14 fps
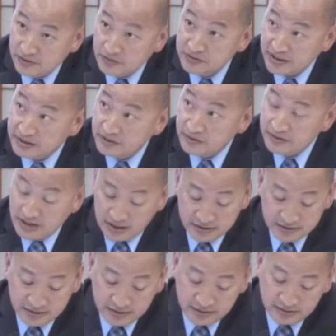technical
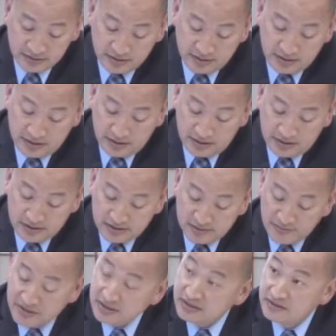analysis and
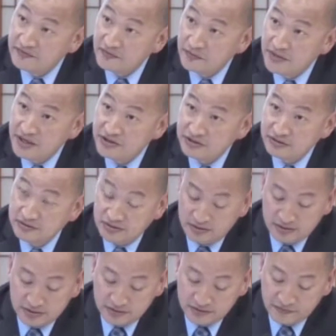submit the information
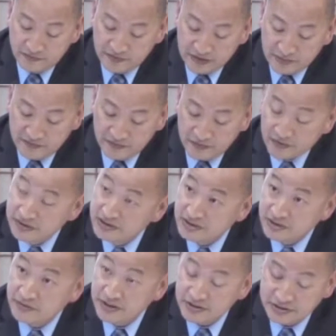to FEMA for
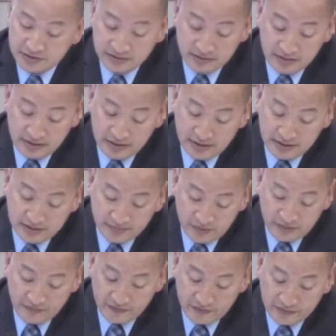consideration as
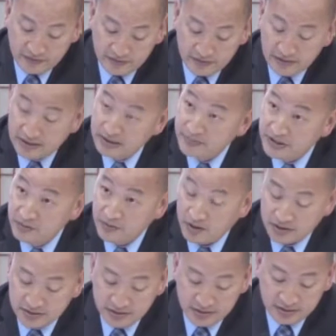part of an appeal
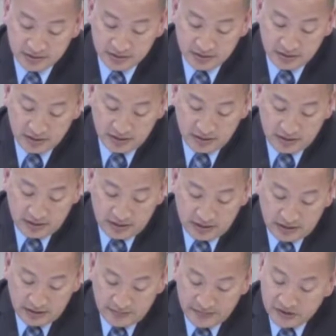process.
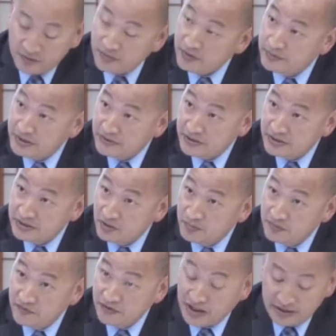An appeal period is
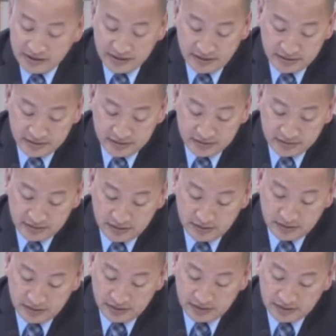open for 90 days,
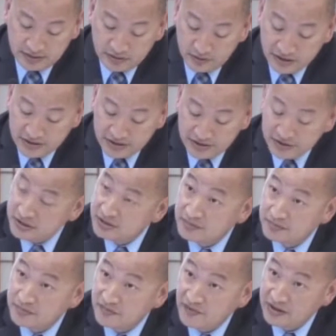and no extension is
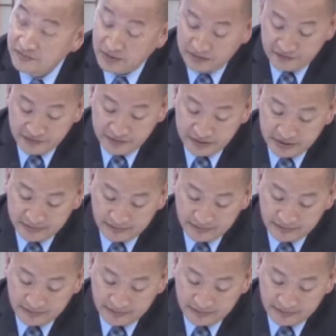provided by FEMA.